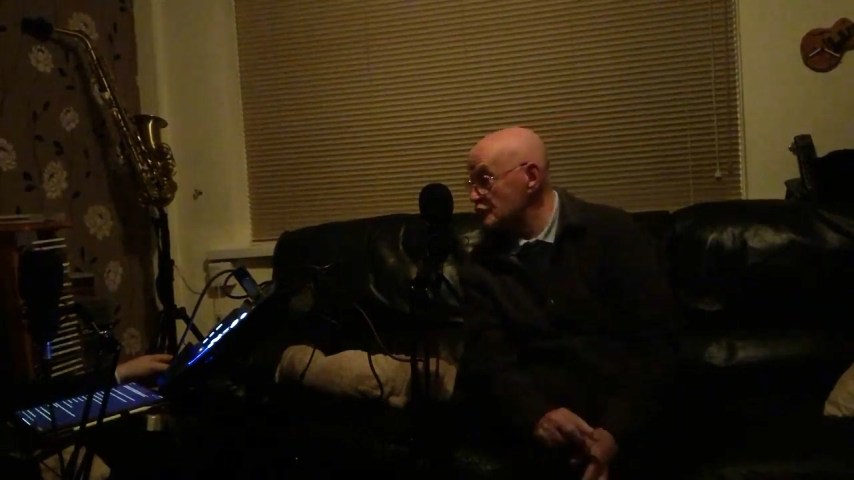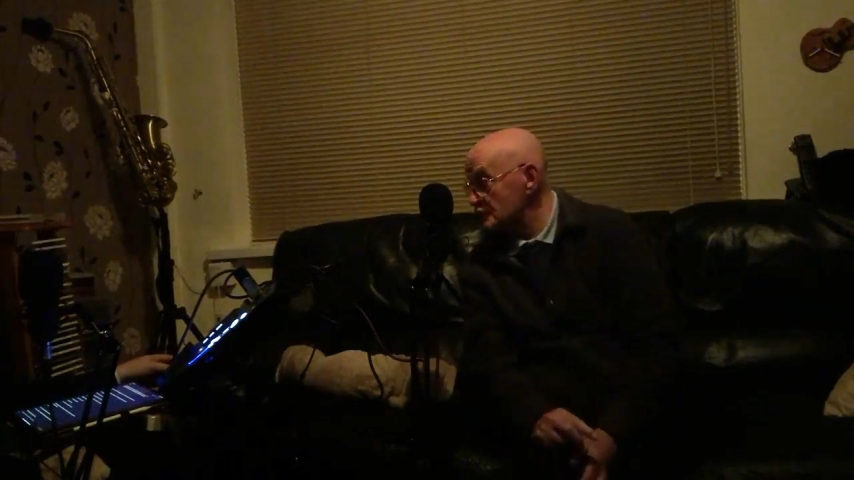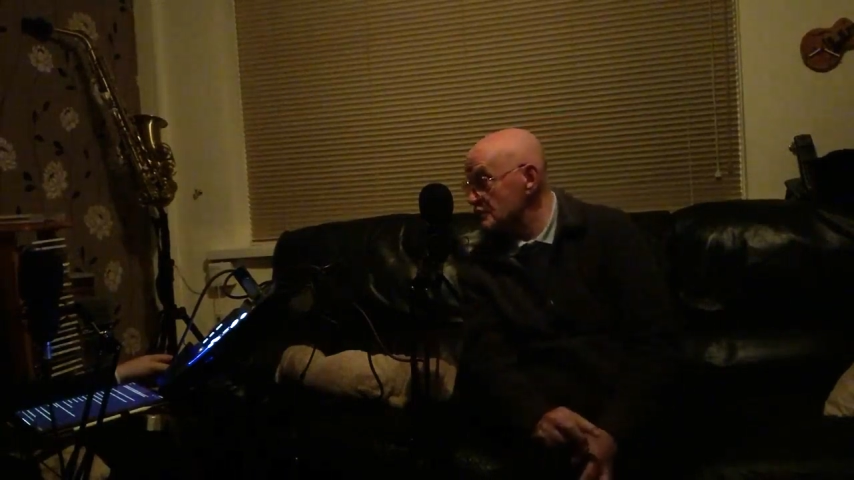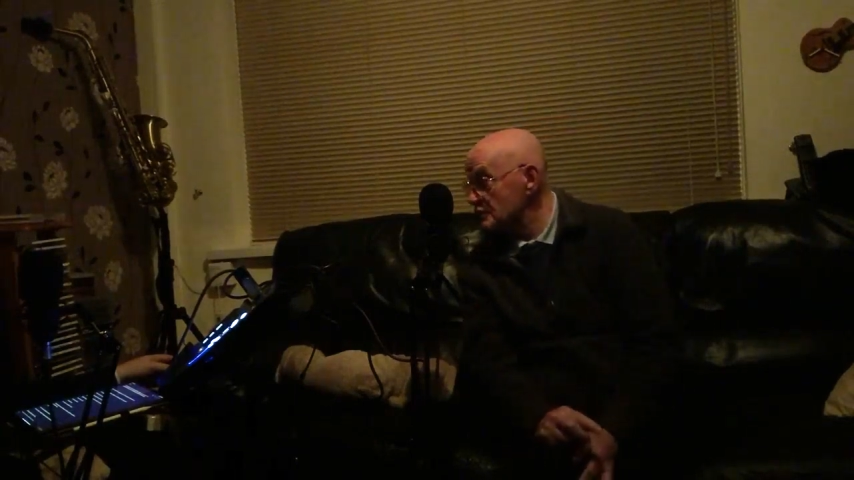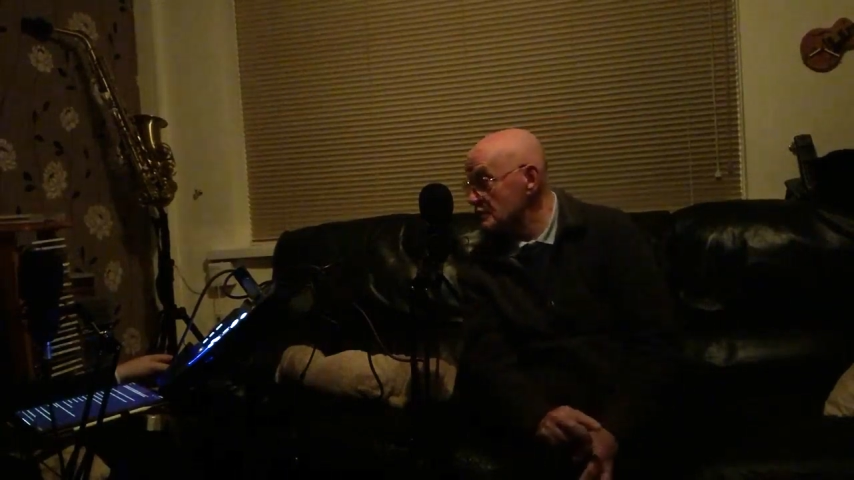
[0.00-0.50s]

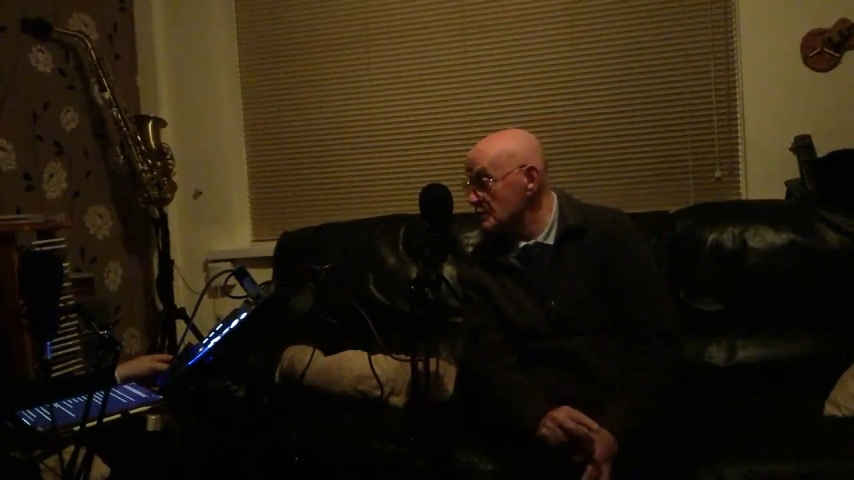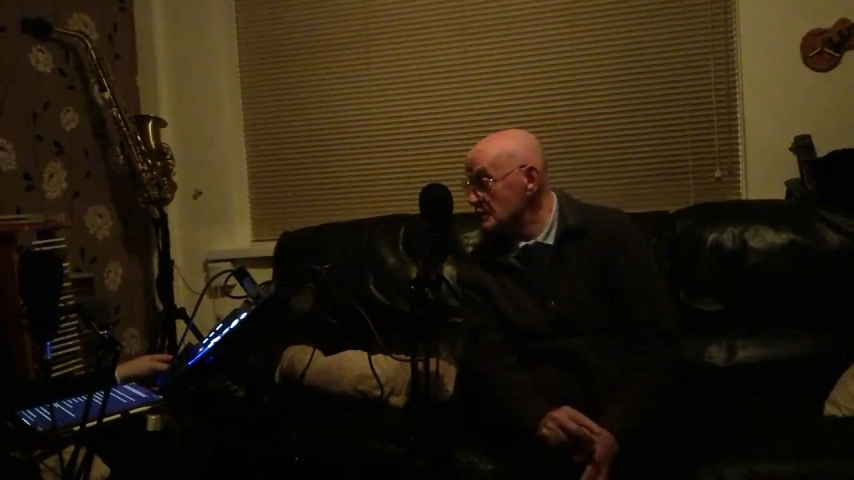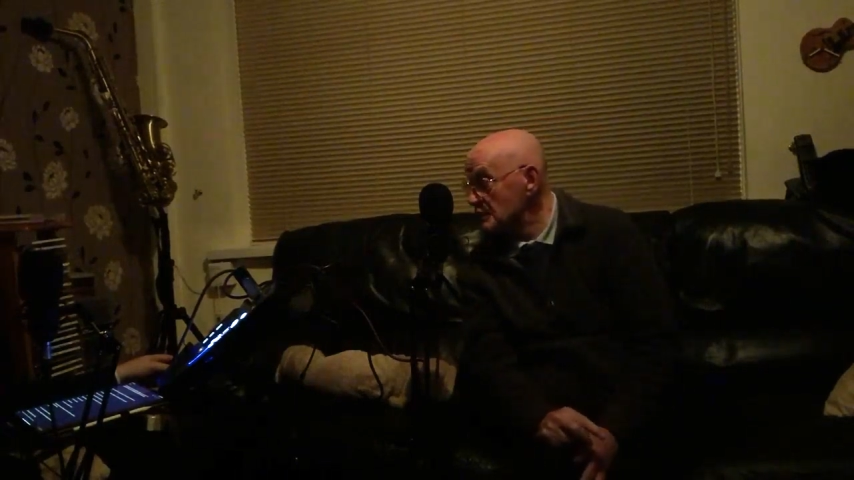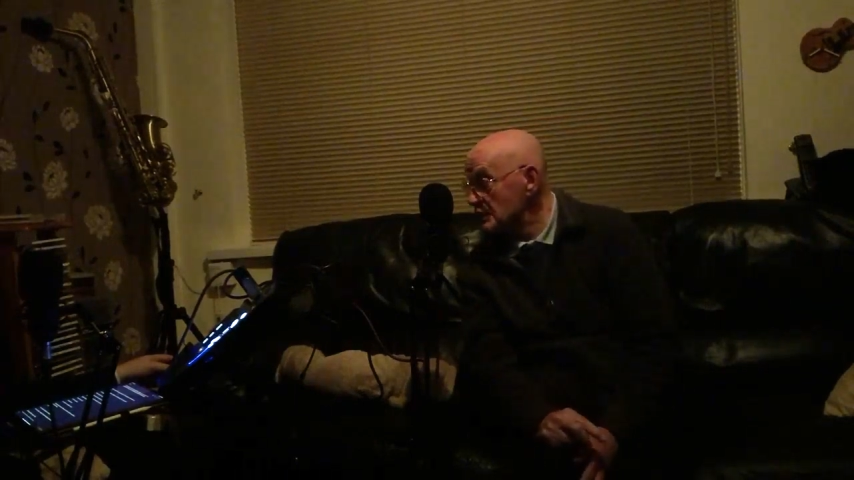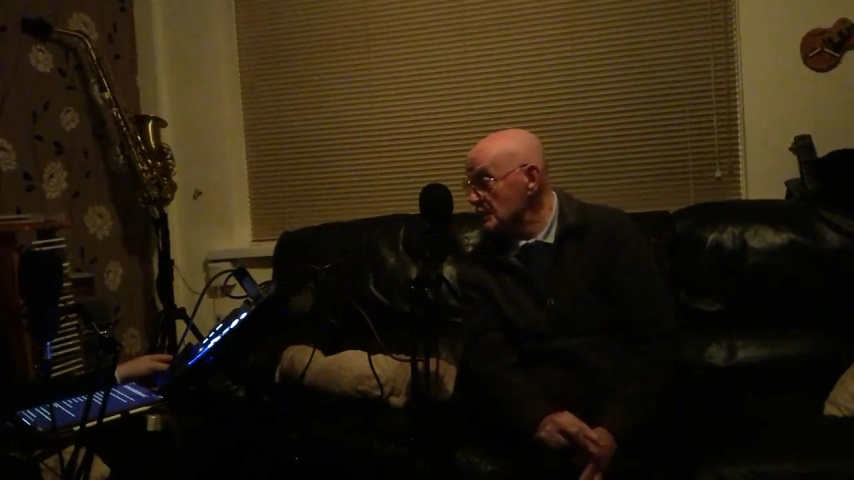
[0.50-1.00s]
us,
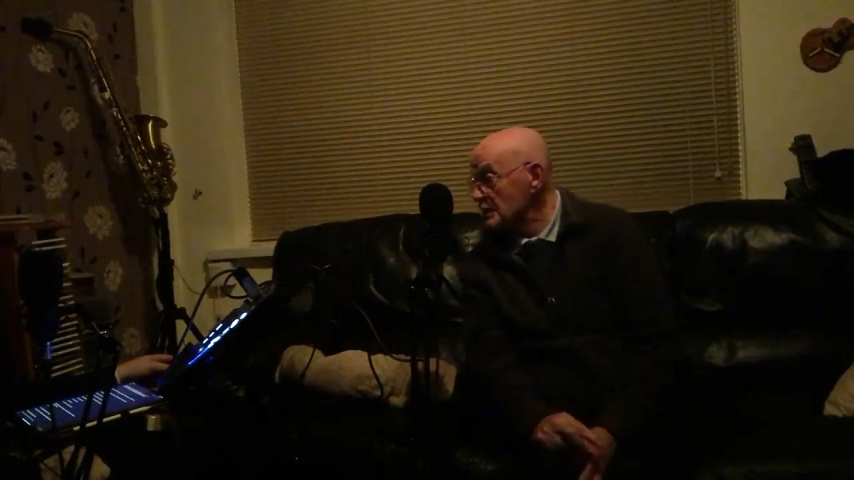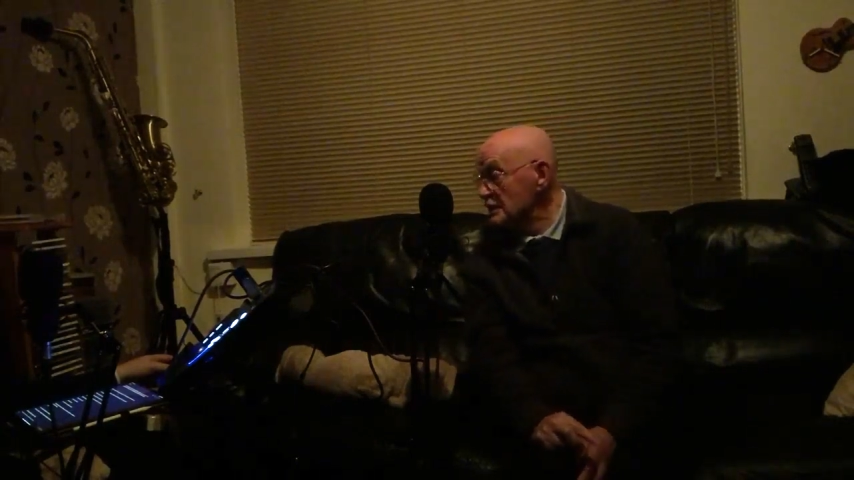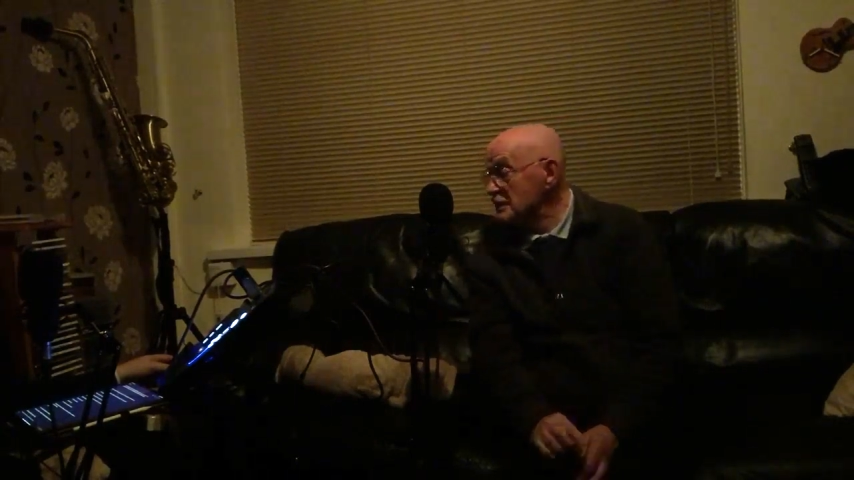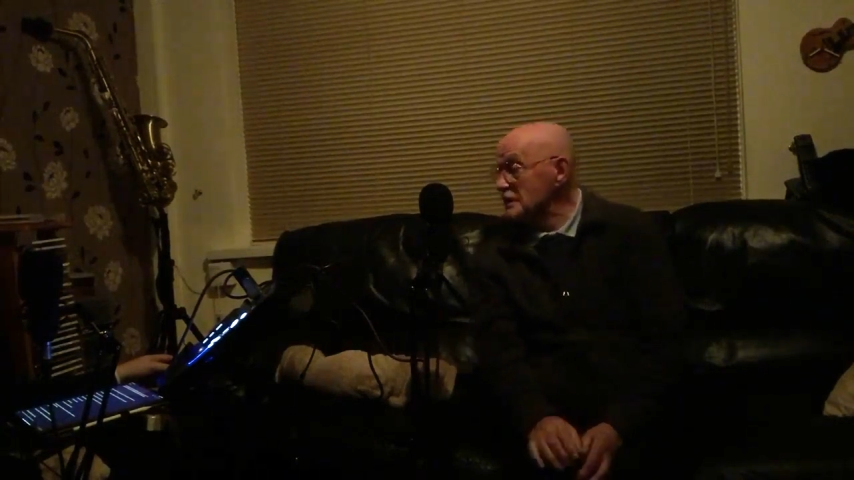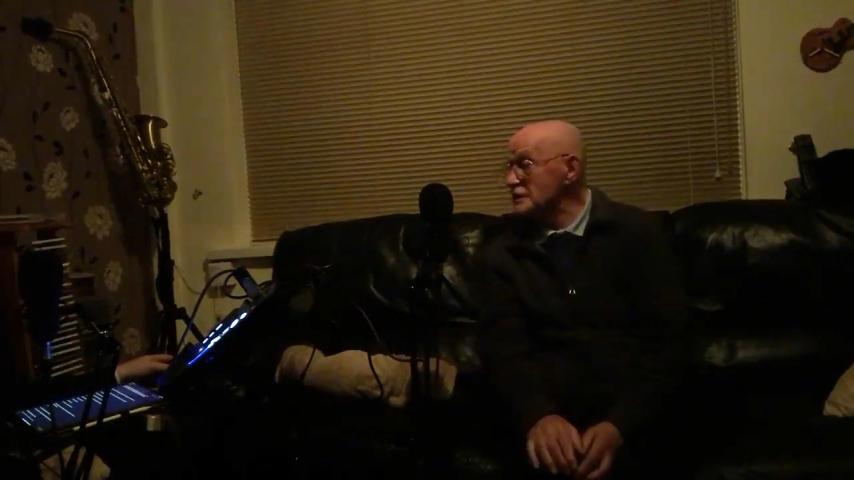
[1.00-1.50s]

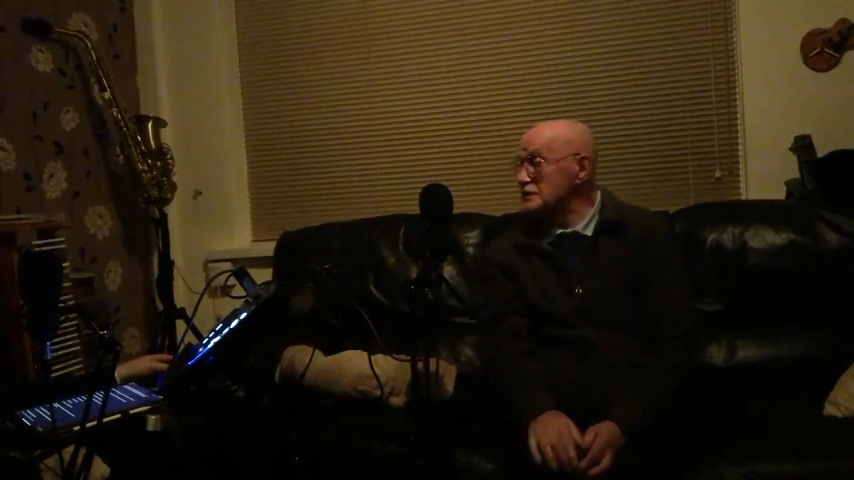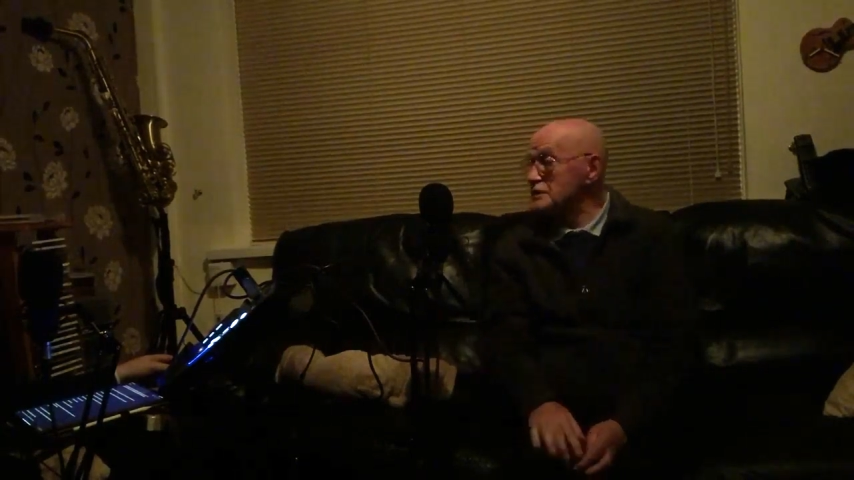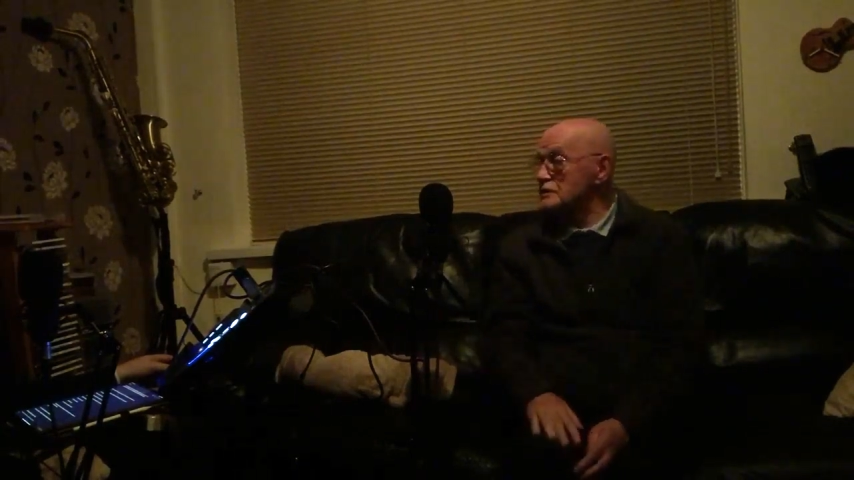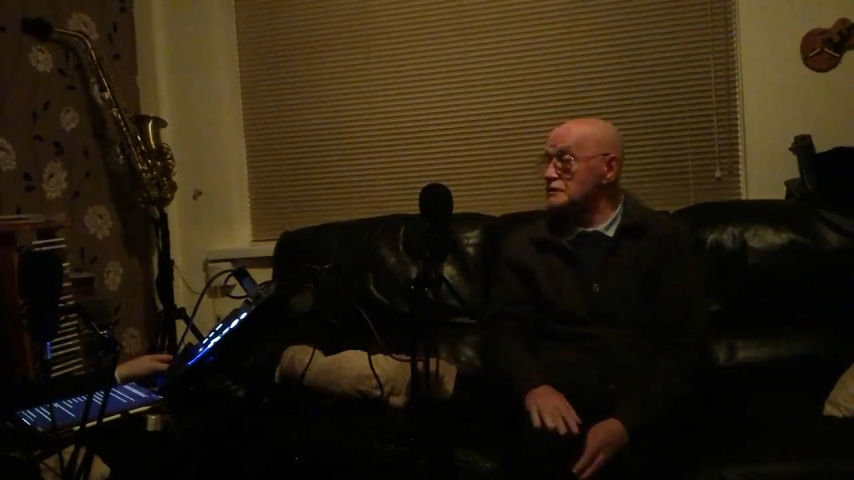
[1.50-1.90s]
he said to